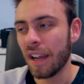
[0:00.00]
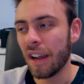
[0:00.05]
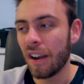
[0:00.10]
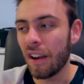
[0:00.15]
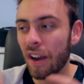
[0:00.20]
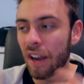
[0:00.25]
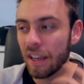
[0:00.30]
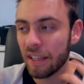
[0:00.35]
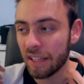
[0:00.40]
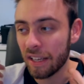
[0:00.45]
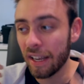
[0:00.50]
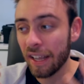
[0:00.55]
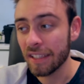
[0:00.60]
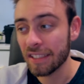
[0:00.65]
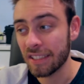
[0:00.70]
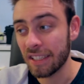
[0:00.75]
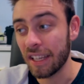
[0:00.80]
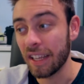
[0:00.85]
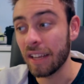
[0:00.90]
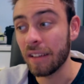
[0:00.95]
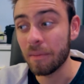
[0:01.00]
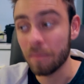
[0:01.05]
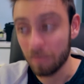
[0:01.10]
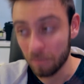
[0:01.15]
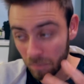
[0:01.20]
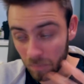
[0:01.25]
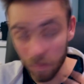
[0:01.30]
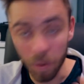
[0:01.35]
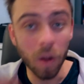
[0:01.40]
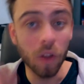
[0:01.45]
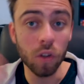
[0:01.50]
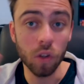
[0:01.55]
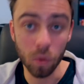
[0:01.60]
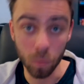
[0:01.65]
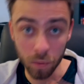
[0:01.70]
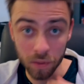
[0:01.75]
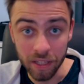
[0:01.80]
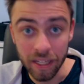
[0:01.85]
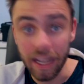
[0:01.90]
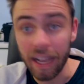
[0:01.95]
All right, the next thing,
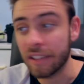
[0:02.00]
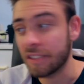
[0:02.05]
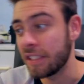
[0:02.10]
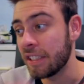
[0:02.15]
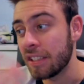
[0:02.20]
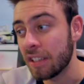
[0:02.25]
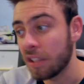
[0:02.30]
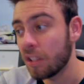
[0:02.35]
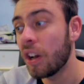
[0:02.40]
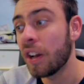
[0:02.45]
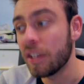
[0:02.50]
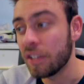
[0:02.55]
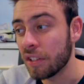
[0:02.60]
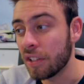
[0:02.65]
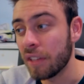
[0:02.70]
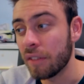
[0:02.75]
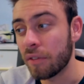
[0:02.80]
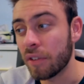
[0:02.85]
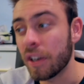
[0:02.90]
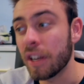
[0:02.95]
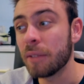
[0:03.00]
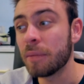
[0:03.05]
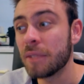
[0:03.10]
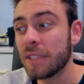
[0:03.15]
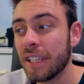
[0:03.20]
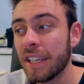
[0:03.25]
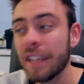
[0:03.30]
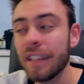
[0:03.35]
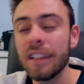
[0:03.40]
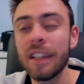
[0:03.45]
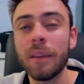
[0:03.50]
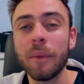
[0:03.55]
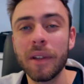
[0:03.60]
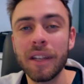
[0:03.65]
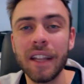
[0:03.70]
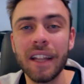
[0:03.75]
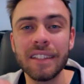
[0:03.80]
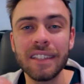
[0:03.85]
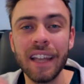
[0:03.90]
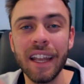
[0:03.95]
along with the acting, the line delivery, particularly
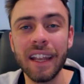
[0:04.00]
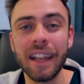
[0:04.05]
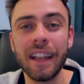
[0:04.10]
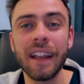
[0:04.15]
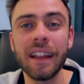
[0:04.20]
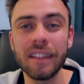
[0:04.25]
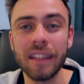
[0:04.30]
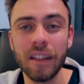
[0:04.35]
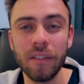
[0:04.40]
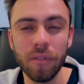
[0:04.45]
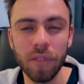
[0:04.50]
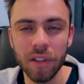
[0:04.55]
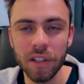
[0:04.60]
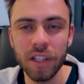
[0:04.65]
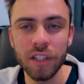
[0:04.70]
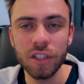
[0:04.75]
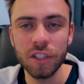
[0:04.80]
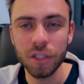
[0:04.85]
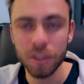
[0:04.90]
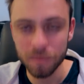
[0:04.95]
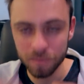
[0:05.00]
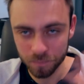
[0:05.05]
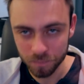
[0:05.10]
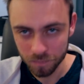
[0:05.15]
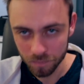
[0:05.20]
when they're taking out that village